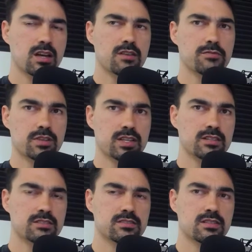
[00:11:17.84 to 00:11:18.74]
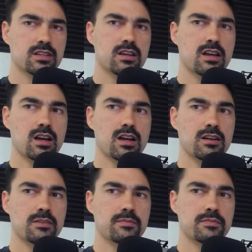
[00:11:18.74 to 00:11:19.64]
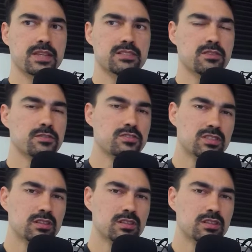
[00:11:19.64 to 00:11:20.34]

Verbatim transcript: for this. Um, and so if you see